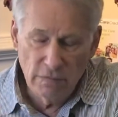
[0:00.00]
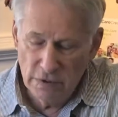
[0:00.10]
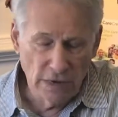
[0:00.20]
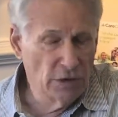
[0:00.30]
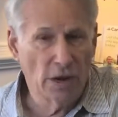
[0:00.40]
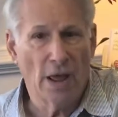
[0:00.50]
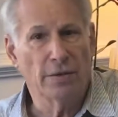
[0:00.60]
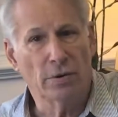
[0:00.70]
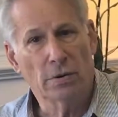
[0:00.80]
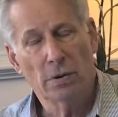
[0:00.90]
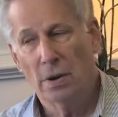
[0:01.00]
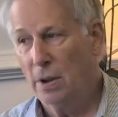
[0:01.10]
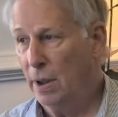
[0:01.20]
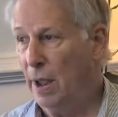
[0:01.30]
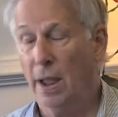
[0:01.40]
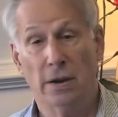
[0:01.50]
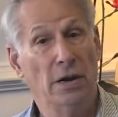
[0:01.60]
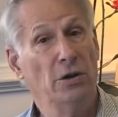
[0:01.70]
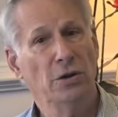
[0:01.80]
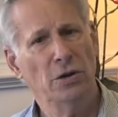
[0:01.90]
get together. And
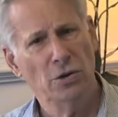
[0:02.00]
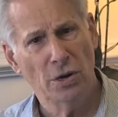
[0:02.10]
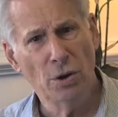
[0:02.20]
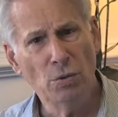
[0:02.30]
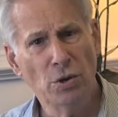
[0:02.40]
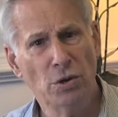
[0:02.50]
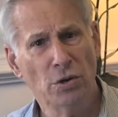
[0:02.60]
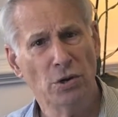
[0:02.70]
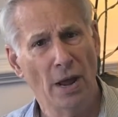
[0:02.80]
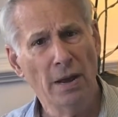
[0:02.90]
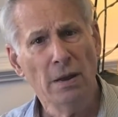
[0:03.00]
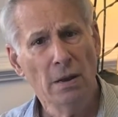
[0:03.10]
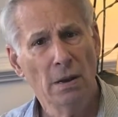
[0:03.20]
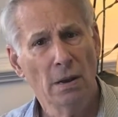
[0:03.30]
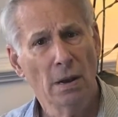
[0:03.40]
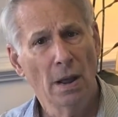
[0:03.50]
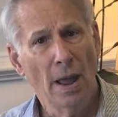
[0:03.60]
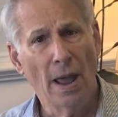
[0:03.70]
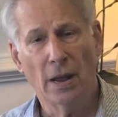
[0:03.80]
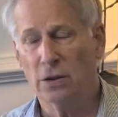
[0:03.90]
he said, did you hear what you just said?
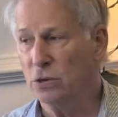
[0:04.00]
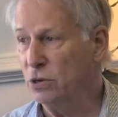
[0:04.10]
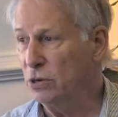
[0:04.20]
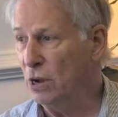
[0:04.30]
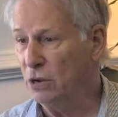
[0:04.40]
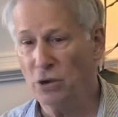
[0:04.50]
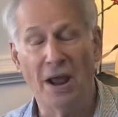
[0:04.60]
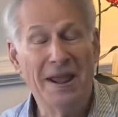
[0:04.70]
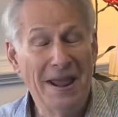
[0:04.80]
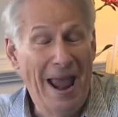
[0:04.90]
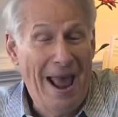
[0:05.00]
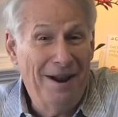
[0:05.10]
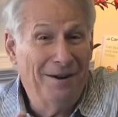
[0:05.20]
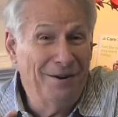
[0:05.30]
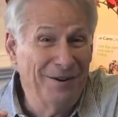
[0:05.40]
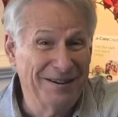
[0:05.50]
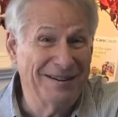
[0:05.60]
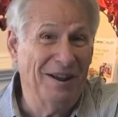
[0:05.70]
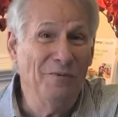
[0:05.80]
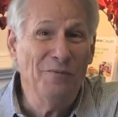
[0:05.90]
And so he handed her his
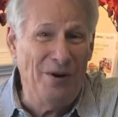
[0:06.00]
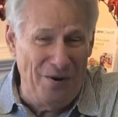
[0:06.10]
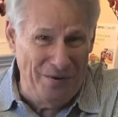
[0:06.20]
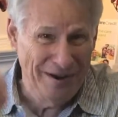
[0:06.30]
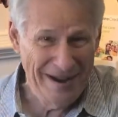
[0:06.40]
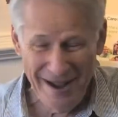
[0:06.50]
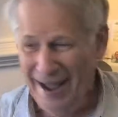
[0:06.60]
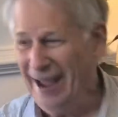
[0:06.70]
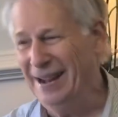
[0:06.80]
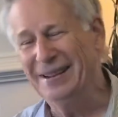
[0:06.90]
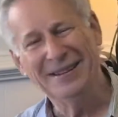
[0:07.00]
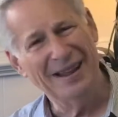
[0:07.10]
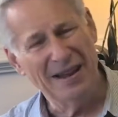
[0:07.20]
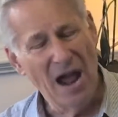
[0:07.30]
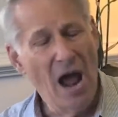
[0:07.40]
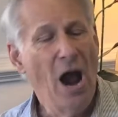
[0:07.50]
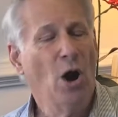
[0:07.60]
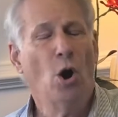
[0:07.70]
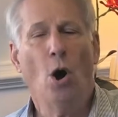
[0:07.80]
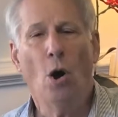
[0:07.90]
cell phone, and he said,
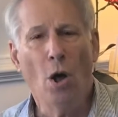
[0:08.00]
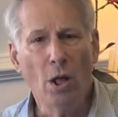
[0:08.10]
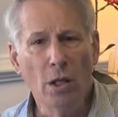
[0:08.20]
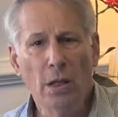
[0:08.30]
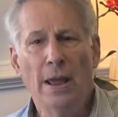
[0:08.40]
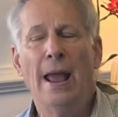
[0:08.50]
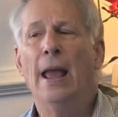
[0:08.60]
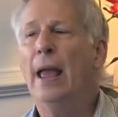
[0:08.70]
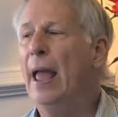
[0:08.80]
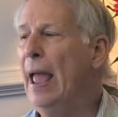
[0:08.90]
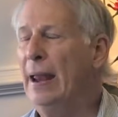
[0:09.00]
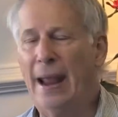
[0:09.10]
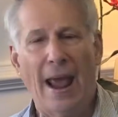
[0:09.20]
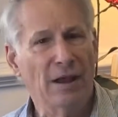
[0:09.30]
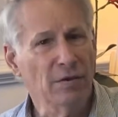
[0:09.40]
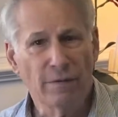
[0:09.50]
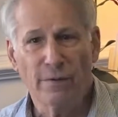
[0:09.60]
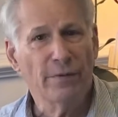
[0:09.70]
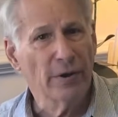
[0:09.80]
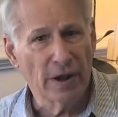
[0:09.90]
call and ask for
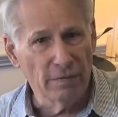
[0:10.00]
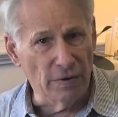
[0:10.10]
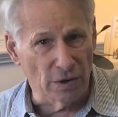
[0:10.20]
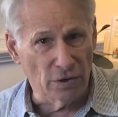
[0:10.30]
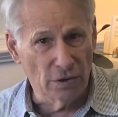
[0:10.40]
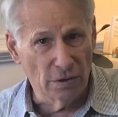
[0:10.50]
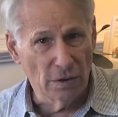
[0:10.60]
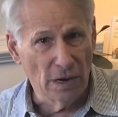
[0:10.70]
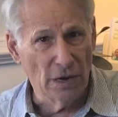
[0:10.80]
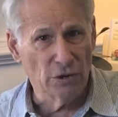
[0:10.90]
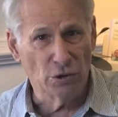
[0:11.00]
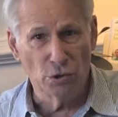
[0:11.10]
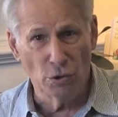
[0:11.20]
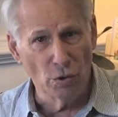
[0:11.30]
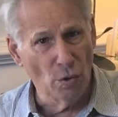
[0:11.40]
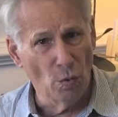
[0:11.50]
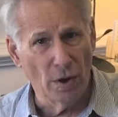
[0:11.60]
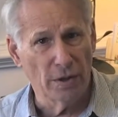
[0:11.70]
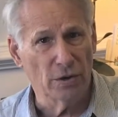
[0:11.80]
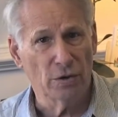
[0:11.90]
forgiveness. You're the
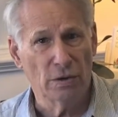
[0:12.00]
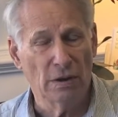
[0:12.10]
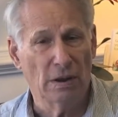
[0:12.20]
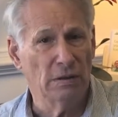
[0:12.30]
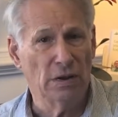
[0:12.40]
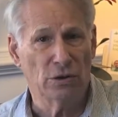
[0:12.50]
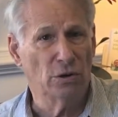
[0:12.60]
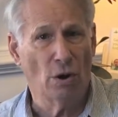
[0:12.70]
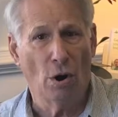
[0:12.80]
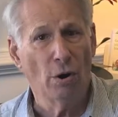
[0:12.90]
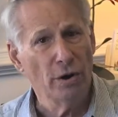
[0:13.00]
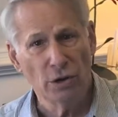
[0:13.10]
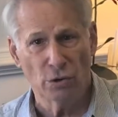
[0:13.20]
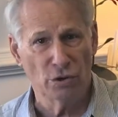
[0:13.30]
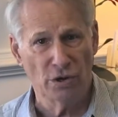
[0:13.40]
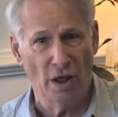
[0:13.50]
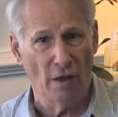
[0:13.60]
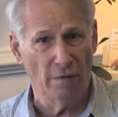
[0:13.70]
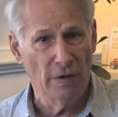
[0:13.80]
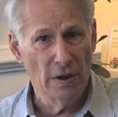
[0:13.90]
one that's hurting
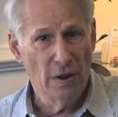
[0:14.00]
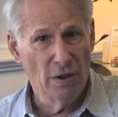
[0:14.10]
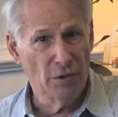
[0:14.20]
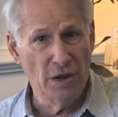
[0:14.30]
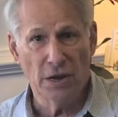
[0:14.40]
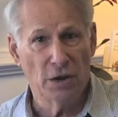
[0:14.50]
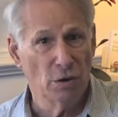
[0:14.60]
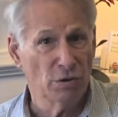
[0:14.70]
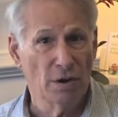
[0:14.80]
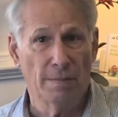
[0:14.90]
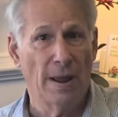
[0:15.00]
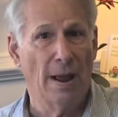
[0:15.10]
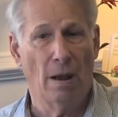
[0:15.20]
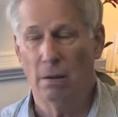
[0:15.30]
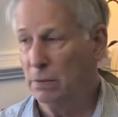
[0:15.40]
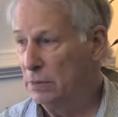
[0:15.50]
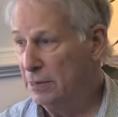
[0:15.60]
yourself, thinking you're somehow,